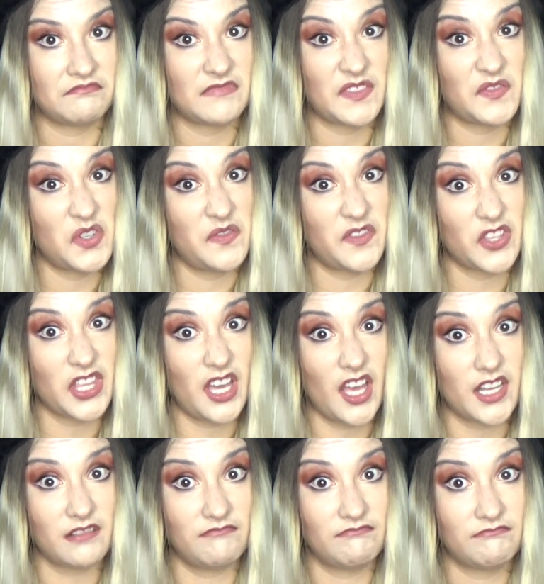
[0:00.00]
Food for
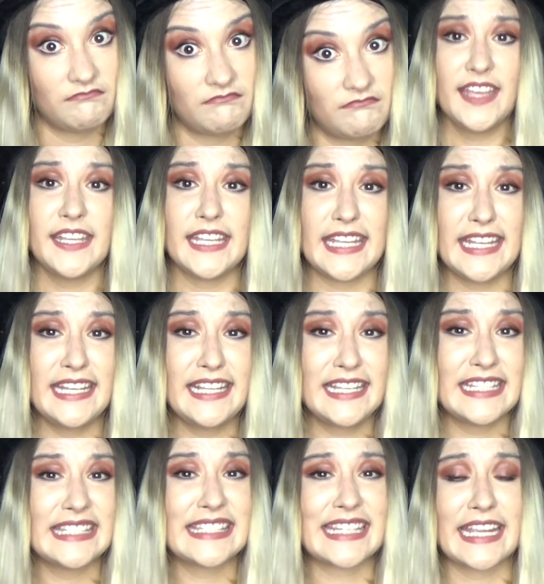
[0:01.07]
thought. It
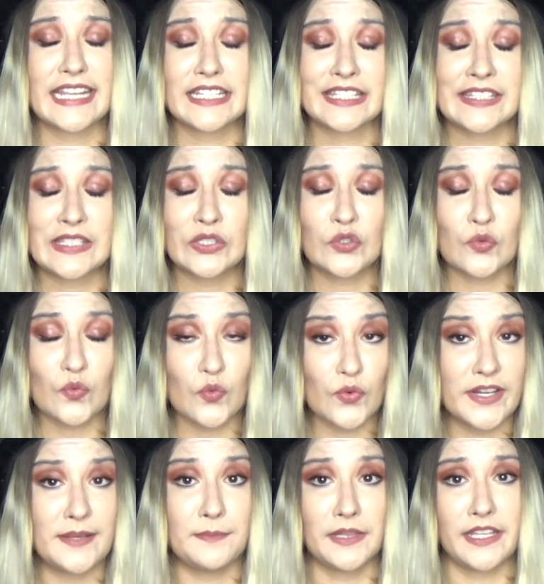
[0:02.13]
is
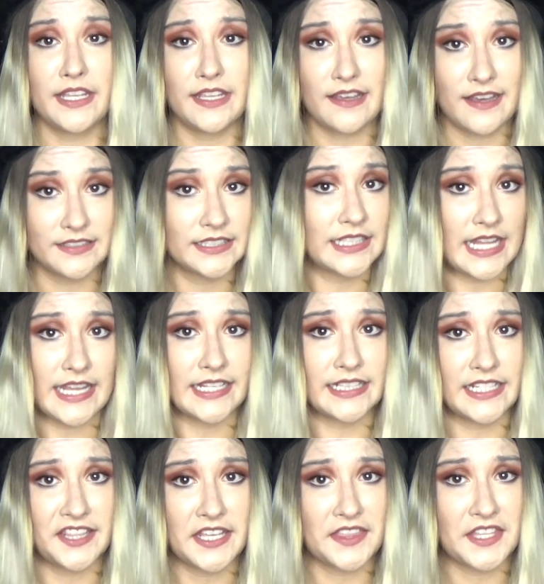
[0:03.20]
extremely
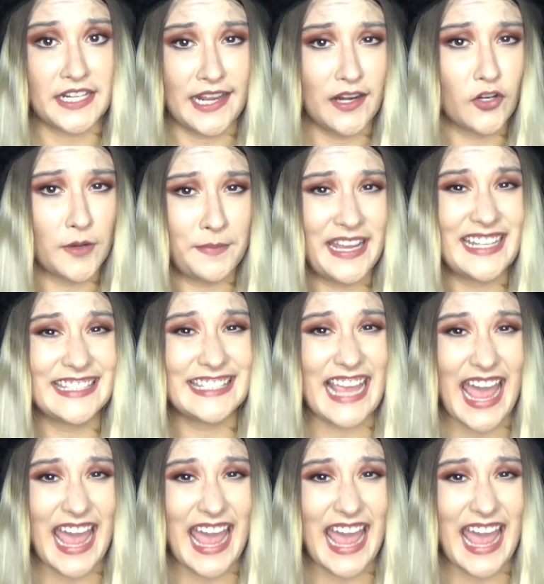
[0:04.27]
unlikely that the Necropants